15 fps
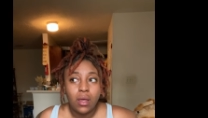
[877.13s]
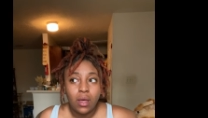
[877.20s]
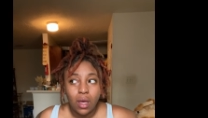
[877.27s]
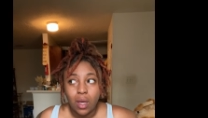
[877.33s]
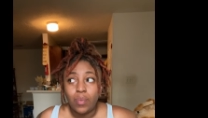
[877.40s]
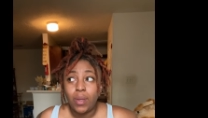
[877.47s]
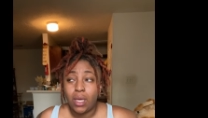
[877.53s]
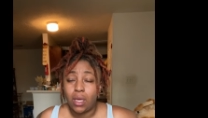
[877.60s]

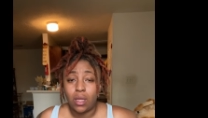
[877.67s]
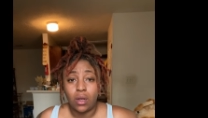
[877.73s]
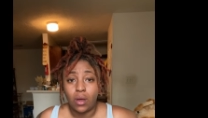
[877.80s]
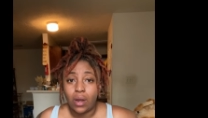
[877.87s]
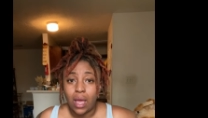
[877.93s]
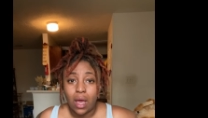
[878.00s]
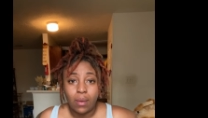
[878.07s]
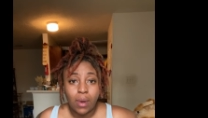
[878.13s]
opinion
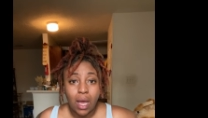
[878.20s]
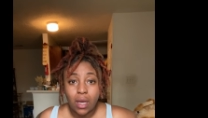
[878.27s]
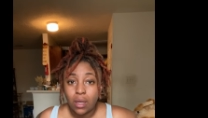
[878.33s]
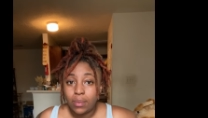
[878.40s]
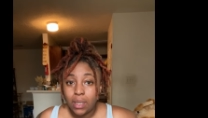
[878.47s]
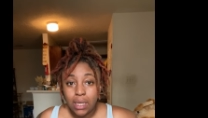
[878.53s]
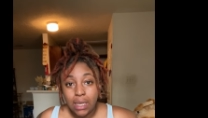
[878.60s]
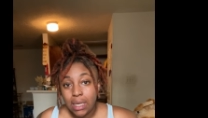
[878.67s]
on that. I'm not
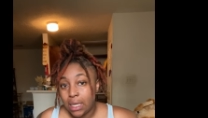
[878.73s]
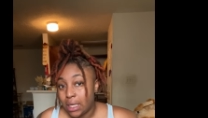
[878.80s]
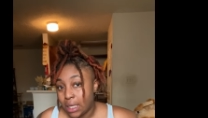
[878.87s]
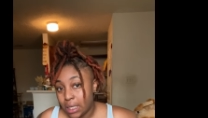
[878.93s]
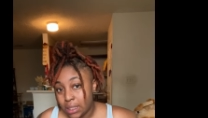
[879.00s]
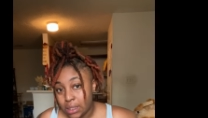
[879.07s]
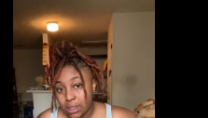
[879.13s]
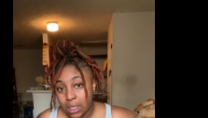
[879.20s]
completely
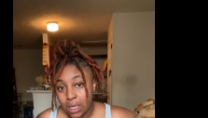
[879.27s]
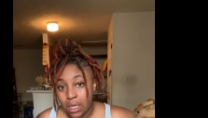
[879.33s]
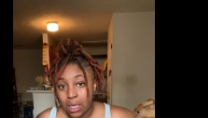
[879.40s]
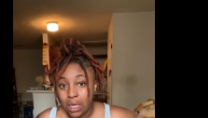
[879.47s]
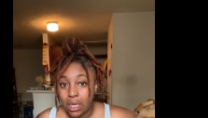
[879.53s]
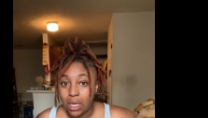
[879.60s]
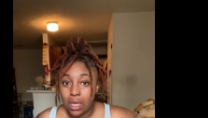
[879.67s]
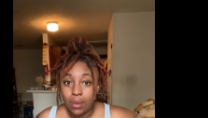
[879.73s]
against it
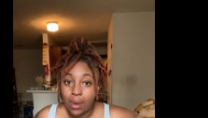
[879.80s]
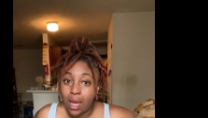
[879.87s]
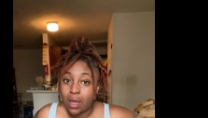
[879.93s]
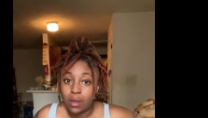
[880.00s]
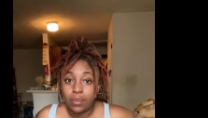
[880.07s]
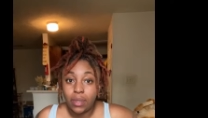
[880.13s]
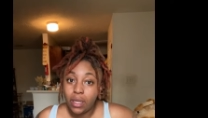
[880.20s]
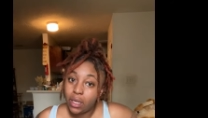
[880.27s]
and I'm not
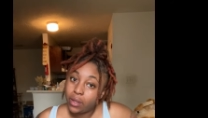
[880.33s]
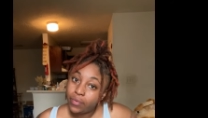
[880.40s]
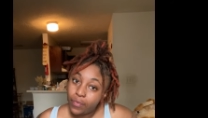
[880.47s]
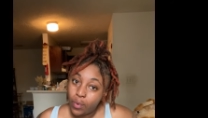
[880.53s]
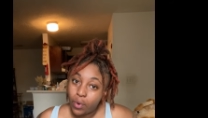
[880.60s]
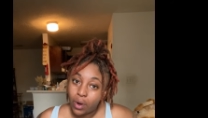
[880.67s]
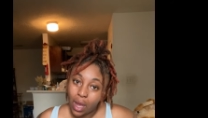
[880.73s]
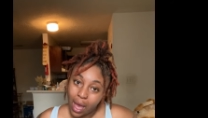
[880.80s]
completely
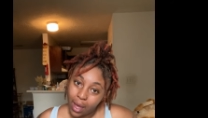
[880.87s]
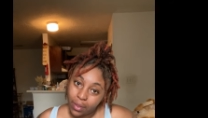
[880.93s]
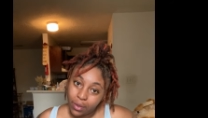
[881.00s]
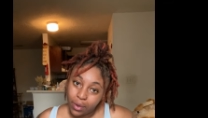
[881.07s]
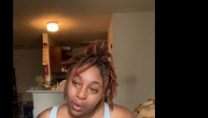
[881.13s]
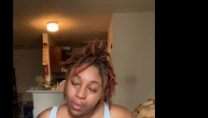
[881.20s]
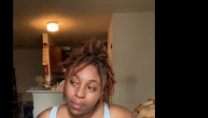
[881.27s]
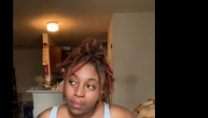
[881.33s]
for it
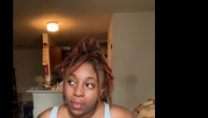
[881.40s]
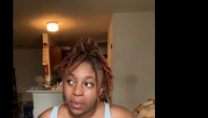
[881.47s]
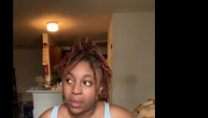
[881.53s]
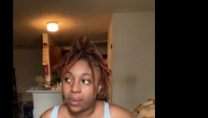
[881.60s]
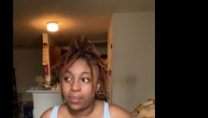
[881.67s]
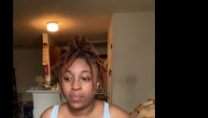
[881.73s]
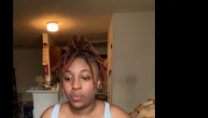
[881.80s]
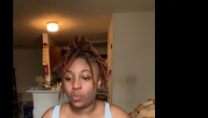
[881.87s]
either.
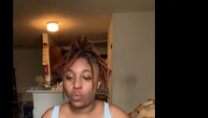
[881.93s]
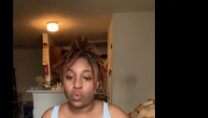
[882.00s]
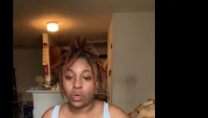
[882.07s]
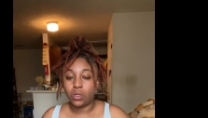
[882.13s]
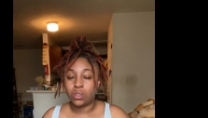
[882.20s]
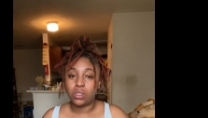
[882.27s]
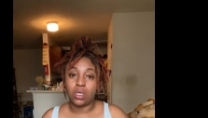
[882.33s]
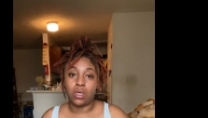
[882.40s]
But
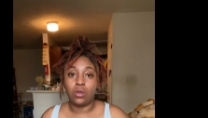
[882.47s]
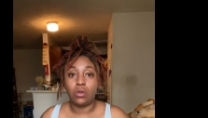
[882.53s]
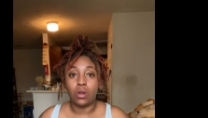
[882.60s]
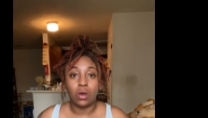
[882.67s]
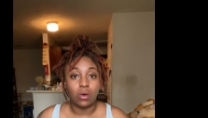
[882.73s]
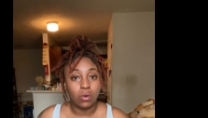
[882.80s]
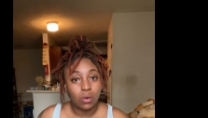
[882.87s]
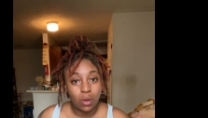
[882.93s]
we'll see, you
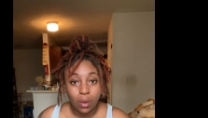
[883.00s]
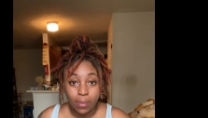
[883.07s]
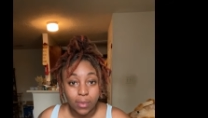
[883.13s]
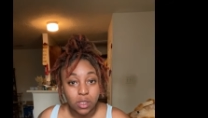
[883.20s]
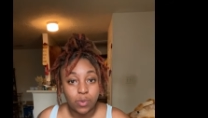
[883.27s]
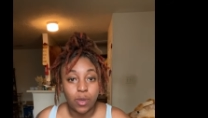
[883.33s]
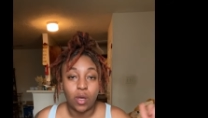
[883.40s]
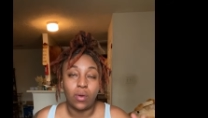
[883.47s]
know, I'm gonna
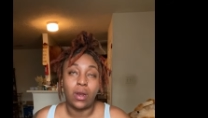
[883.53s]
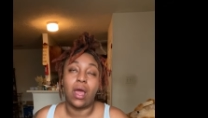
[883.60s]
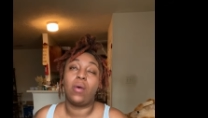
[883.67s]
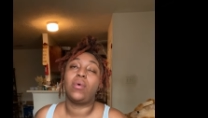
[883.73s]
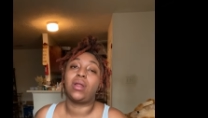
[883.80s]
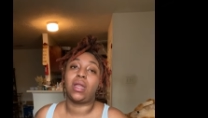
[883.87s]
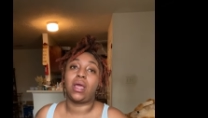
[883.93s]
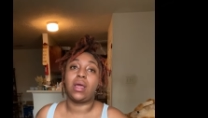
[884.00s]
speak on that
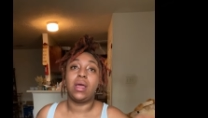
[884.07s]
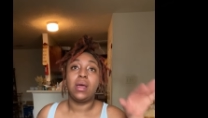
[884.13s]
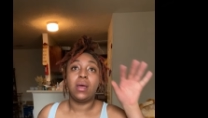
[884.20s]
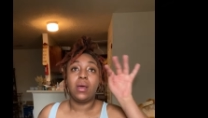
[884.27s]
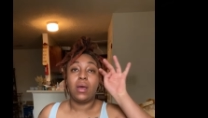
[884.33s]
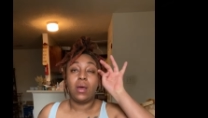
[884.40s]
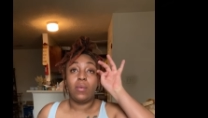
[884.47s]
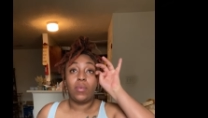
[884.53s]
one day.
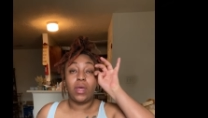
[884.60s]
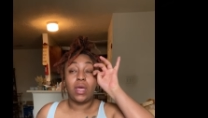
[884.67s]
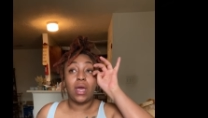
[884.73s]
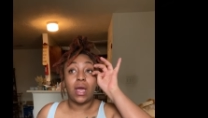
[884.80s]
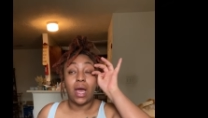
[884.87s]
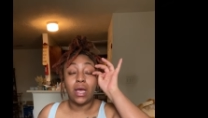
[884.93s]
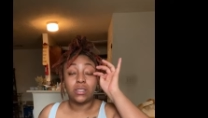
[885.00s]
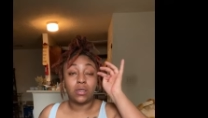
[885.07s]
But yeah,
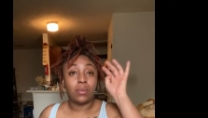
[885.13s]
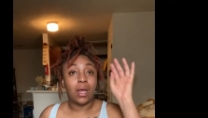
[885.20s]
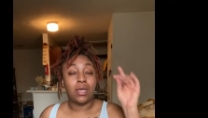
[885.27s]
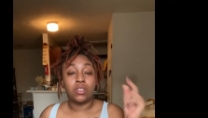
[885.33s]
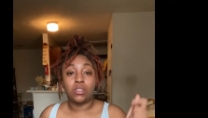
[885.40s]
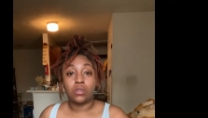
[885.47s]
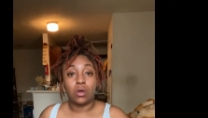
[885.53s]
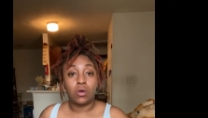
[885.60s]
guys, I'm not
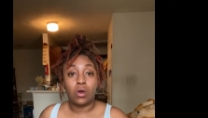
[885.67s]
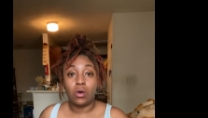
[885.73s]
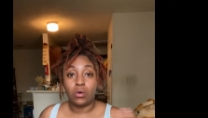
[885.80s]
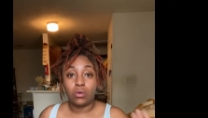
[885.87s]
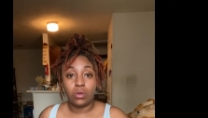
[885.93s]
just gonna go,